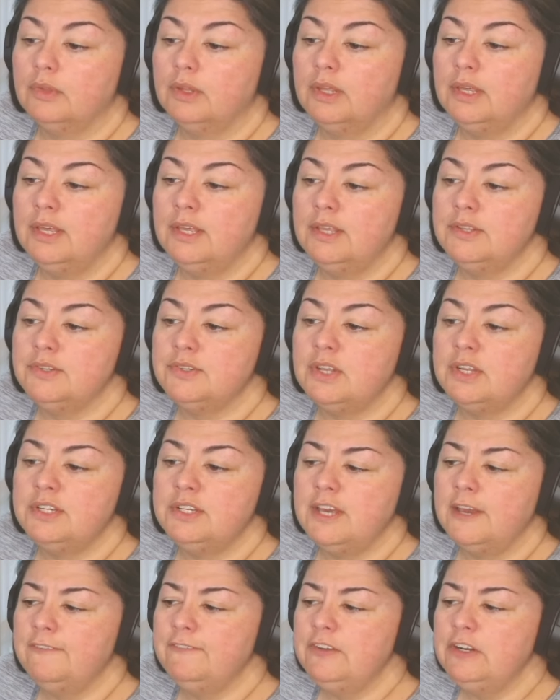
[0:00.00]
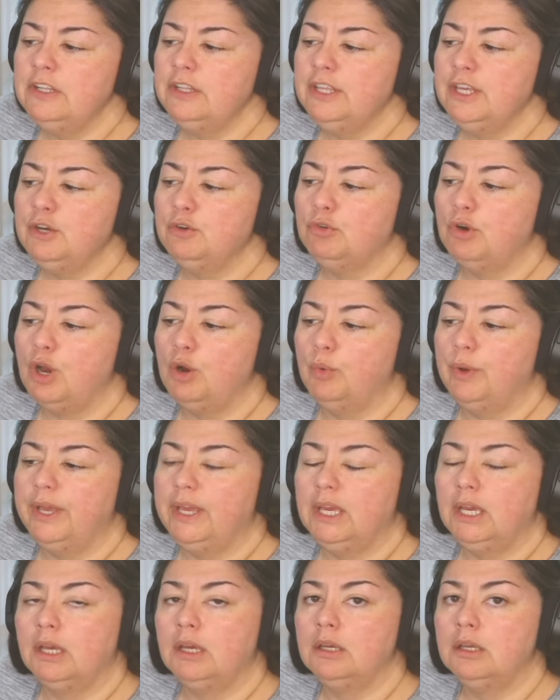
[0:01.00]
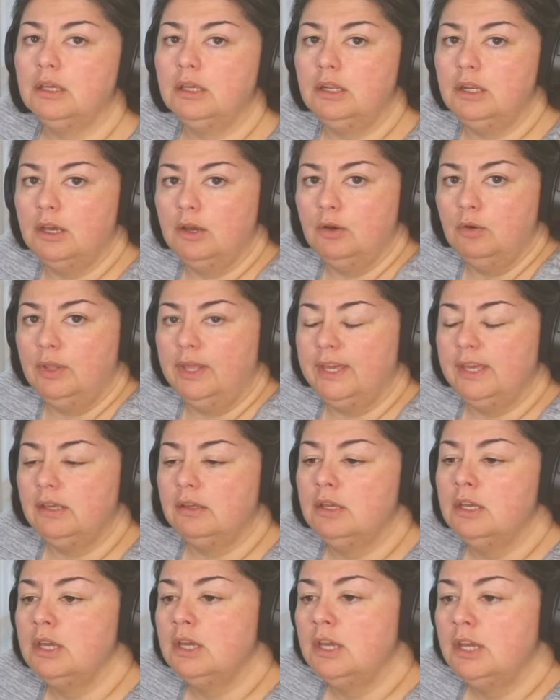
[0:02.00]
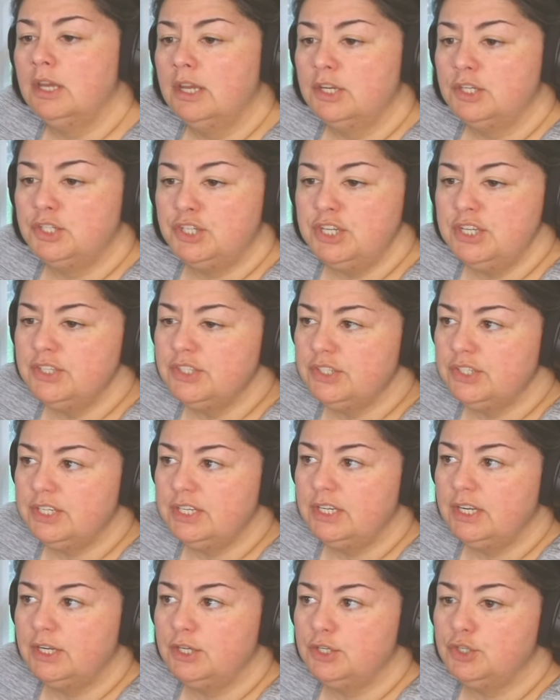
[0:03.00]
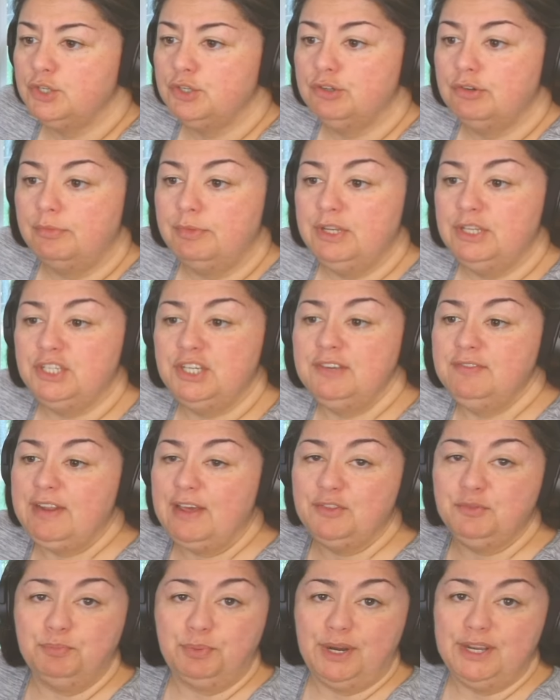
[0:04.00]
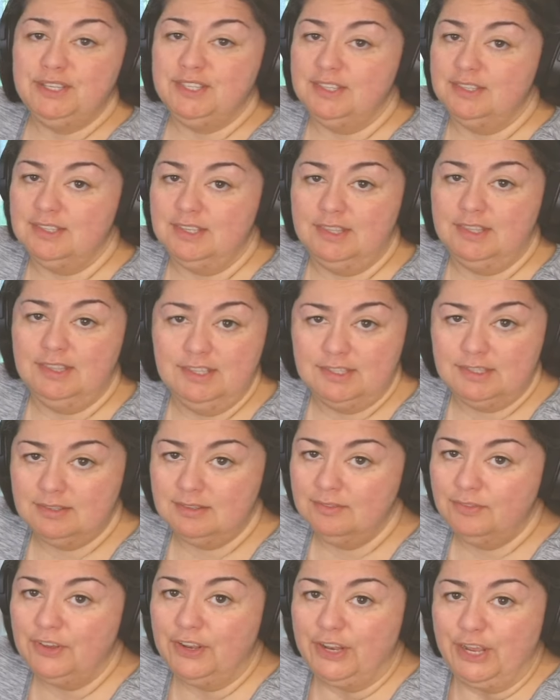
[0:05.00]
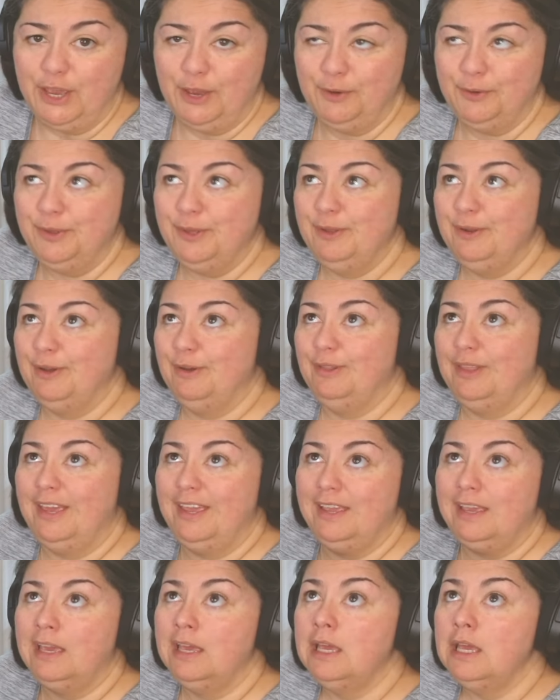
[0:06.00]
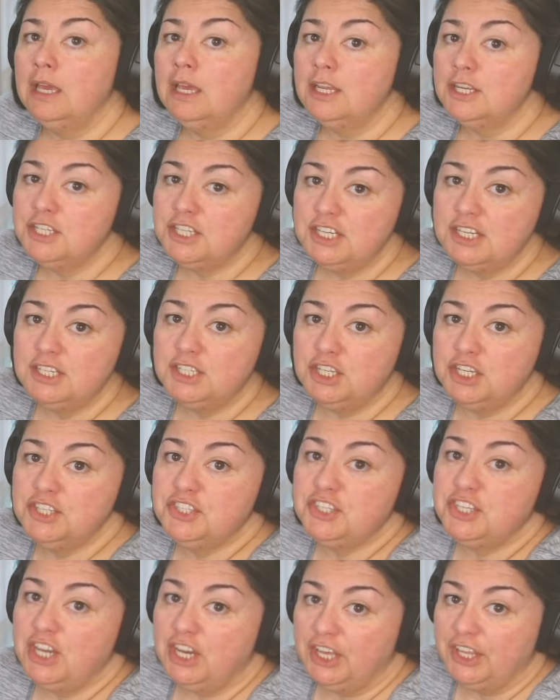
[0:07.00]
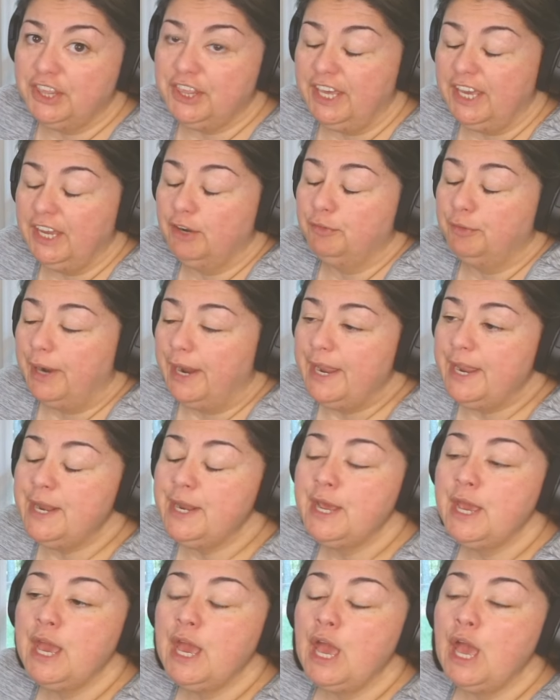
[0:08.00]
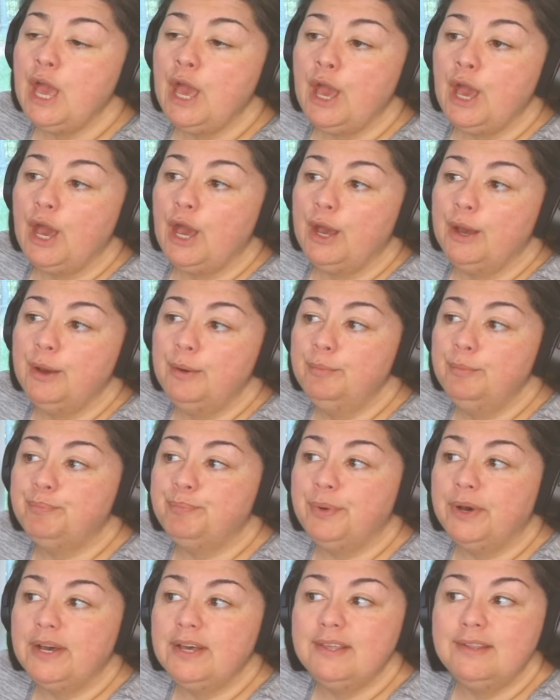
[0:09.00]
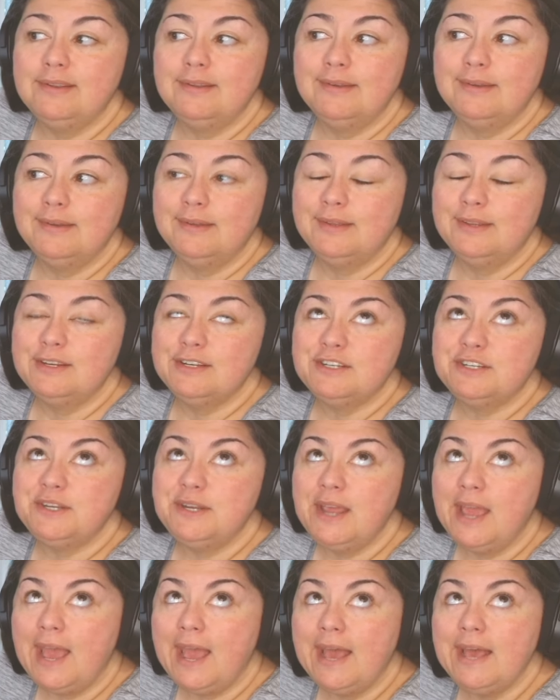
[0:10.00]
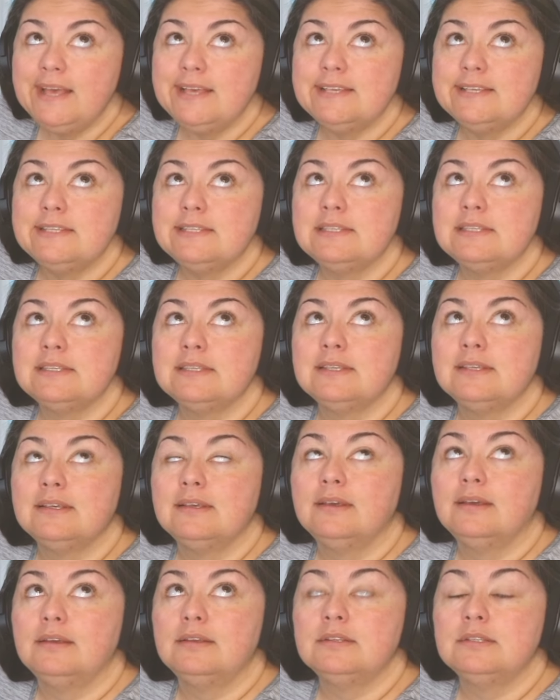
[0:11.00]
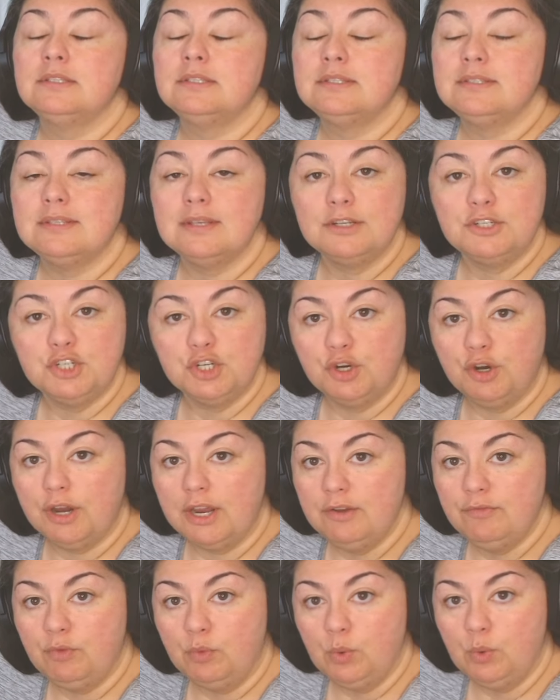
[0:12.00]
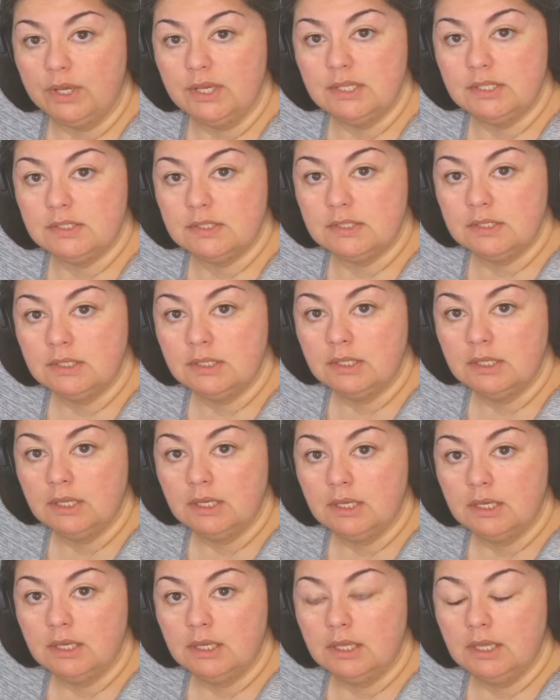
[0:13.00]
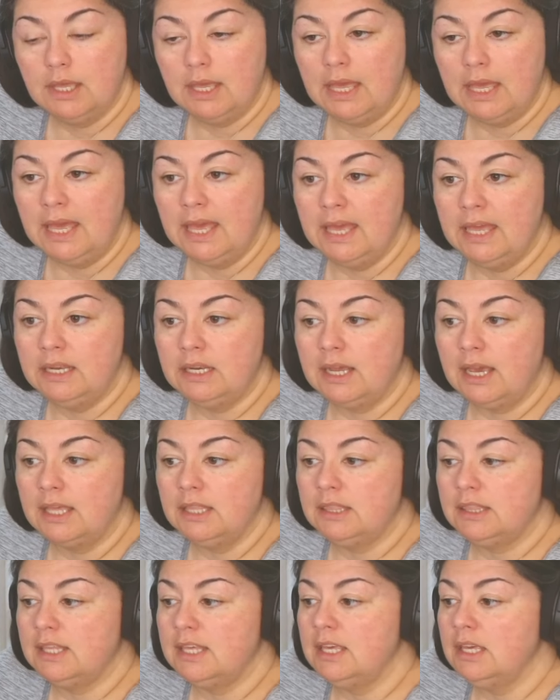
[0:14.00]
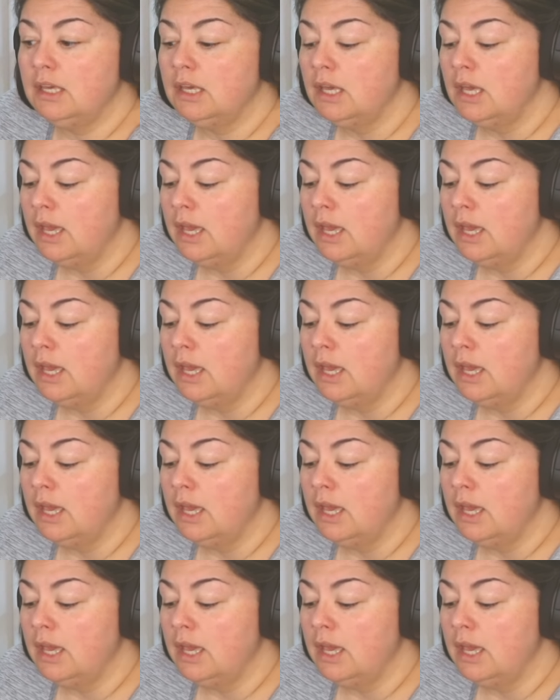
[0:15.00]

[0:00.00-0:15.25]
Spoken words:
is definitely growing, you know, like she's a teenager. I mean, she even has braces in this video, you know, like she's a young thing, right? But she has such a great voice. And I think